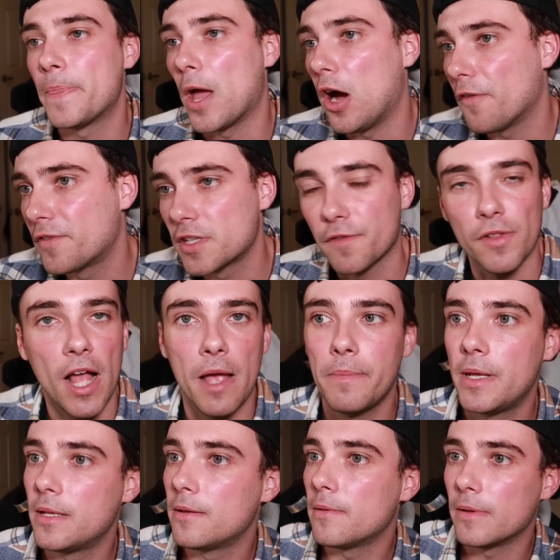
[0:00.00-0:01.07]
Offensive
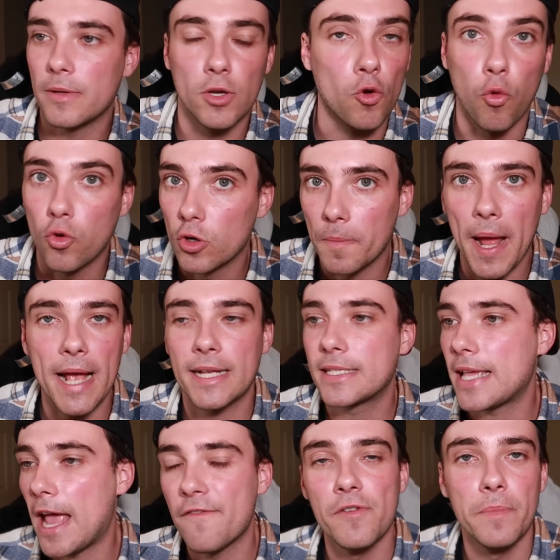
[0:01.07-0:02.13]
linemen,
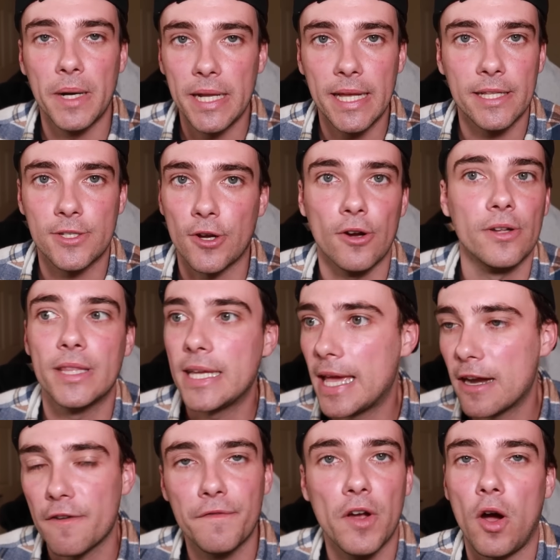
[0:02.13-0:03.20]
quarterbacks, everybody gets hurt in the
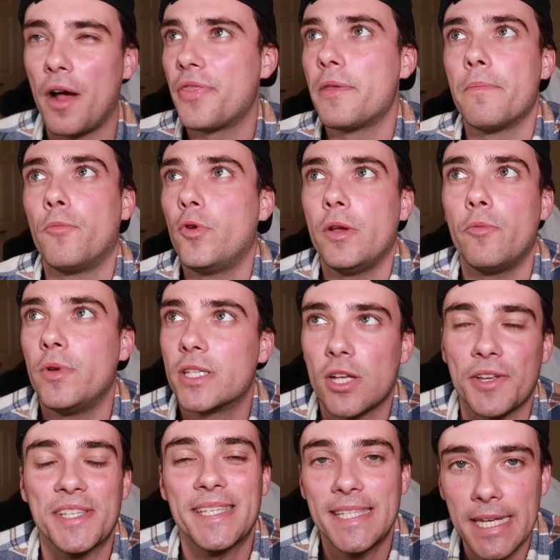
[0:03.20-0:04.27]
NFL. We
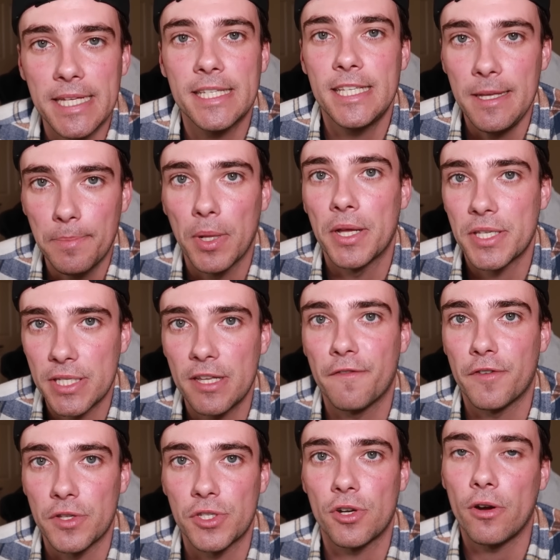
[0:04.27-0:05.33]
saw 60-plus
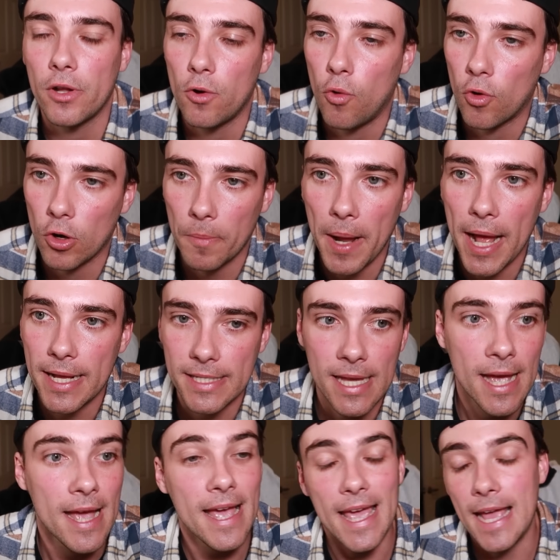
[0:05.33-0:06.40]
different starting quarterbacks
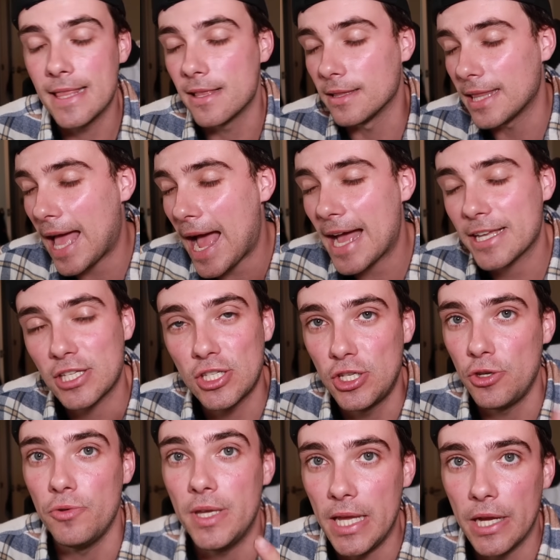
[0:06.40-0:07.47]
in the last
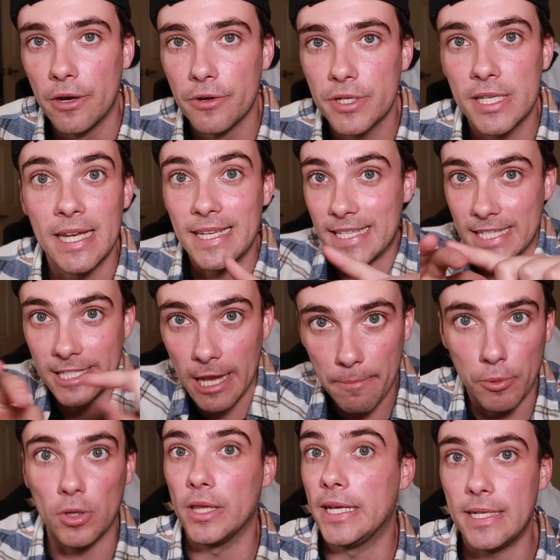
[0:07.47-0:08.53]
2 years,
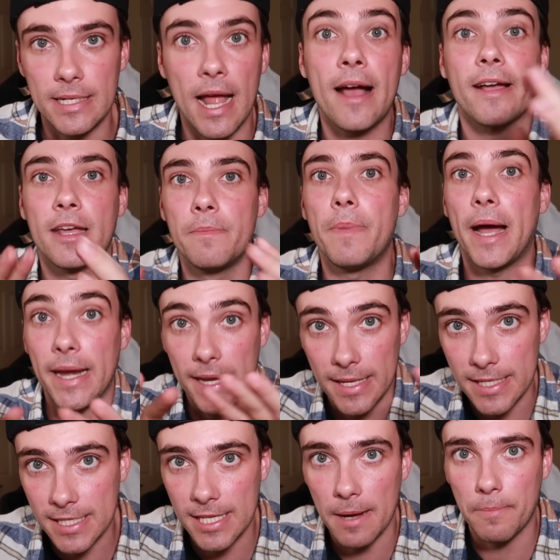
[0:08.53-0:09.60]
separately, not combined,
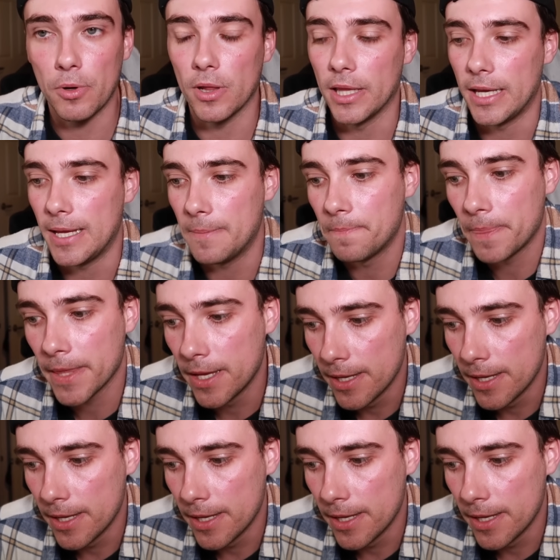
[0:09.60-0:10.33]
separately.